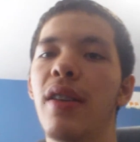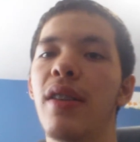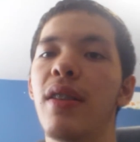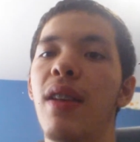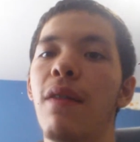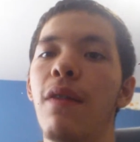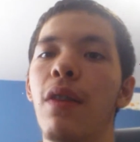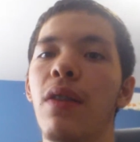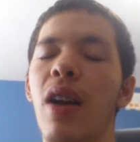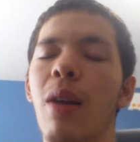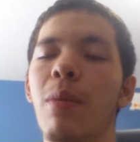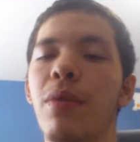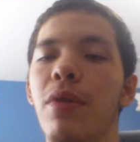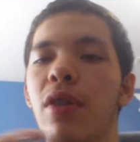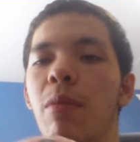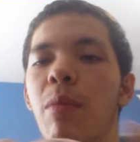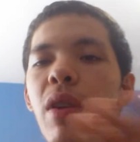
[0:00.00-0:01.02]
As a Seven of
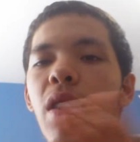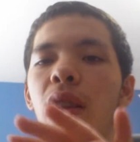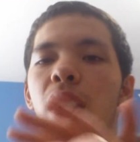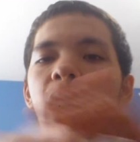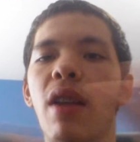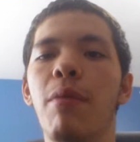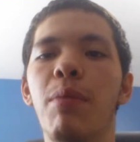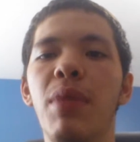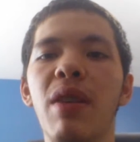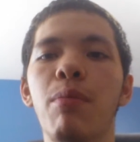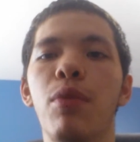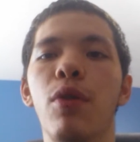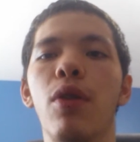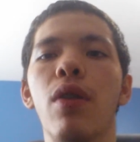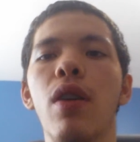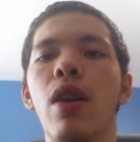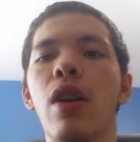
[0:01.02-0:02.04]
Cups, there's going to be a lot of
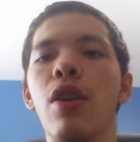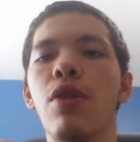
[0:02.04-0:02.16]
people